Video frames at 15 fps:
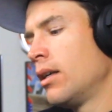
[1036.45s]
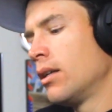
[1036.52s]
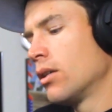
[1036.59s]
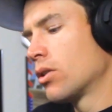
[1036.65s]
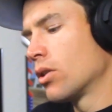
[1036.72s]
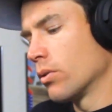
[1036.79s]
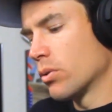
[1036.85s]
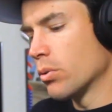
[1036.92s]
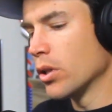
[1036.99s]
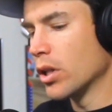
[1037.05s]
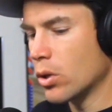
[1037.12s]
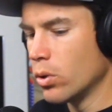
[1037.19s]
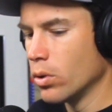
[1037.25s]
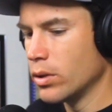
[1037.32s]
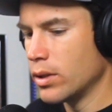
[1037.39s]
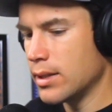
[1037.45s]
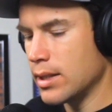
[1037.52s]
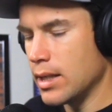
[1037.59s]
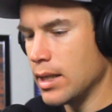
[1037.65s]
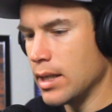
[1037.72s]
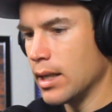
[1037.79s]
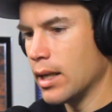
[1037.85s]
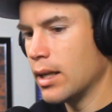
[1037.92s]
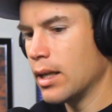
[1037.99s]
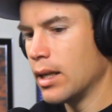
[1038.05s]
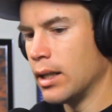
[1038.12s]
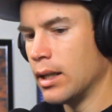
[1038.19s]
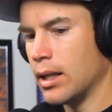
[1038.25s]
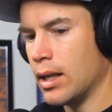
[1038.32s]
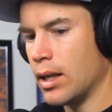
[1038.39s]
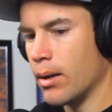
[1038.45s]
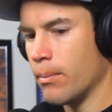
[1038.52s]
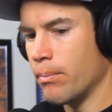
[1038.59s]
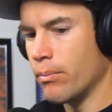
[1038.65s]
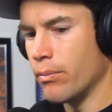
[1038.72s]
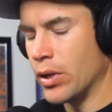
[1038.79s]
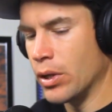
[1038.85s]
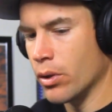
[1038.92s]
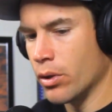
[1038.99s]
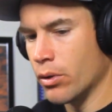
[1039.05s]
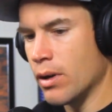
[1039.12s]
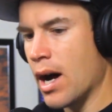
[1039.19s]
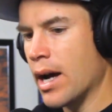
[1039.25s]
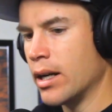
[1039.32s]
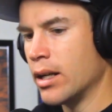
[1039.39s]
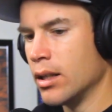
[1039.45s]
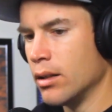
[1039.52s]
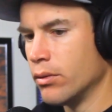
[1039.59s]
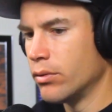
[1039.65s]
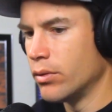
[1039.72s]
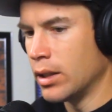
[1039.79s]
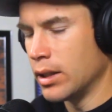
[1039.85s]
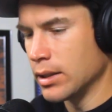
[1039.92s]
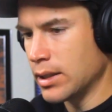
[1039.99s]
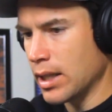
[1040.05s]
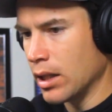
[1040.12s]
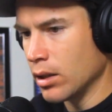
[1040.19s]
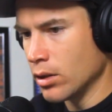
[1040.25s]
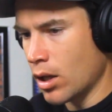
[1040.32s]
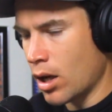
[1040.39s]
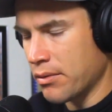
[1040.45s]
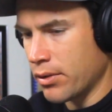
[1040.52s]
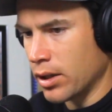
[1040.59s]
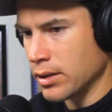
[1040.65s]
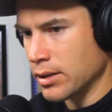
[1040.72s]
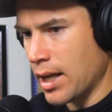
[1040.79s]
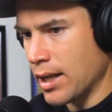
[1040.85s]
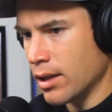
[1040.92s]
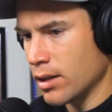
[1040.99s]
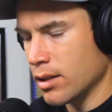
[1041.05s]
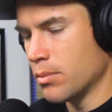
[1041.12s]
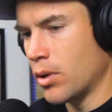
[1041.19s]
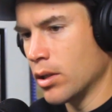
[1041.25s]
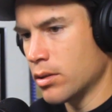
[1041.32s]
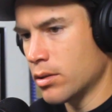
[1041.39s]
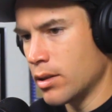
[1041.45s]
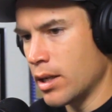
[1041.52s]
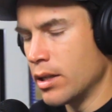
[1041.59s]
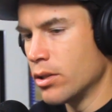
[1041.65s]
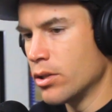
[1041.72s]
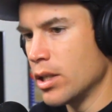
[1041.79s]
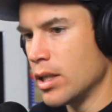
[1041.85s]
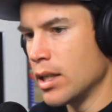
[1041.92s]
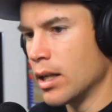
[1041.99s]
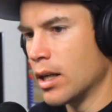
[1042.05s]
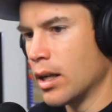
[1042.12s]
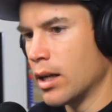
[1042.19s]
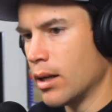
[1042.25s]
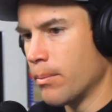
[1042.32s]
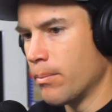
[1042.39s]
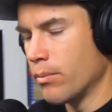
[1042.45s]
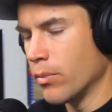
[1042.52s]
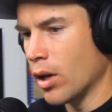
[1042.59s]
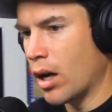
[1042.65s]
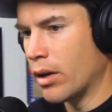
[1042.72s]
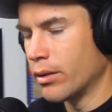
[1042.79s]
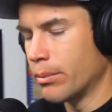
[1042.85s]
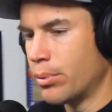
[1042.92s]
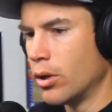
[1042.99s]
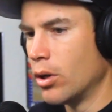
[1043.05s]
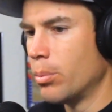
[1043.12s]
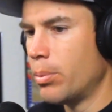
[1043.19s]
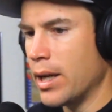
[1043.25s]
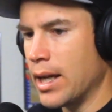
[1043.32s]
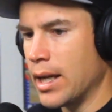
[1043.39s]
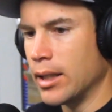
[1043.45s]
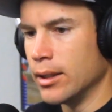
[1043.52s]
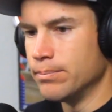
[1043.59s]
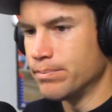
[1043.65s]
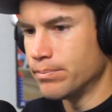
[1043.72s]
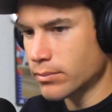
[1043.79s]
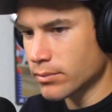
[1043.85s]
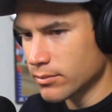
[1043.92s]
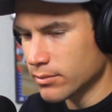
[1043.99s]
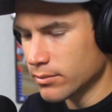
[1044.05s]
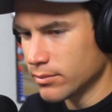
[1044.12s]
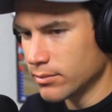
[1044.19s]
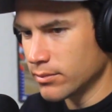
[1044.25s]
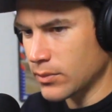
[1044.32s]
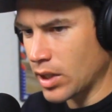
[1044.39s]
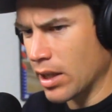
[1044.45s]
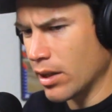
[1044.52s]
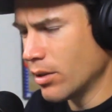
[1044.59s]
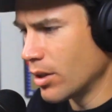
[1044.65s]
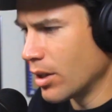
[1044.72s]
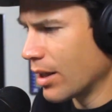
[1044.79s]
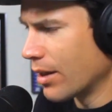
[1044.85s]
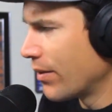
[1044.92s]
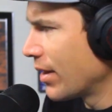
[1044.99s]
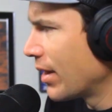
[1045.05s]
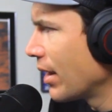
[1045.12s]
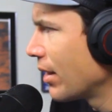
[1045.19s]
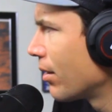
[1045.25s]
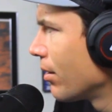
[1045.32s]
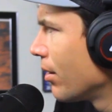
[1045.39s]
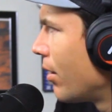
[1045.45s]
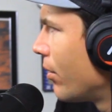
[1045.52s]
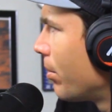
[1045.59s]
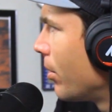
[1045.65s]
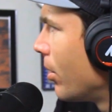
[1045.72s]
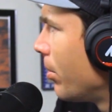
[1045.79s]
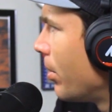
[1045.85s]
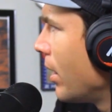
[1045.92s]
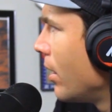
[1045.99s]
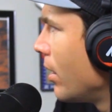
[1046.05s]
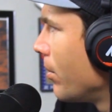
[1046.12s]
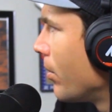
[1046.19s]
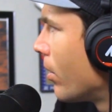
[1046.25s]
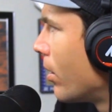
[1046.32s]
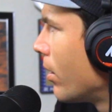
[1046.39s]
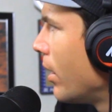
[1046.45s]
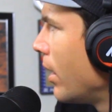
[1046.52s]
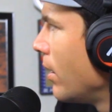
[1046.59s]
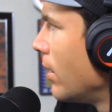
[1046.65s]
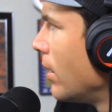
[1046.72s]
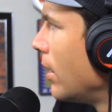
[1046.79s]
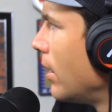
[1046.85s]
So it was really cool to see, the rider of Talon LaFontaine on his Monster Energy, Lava Propane. I don't even think they're Lava Propane anymore, are they?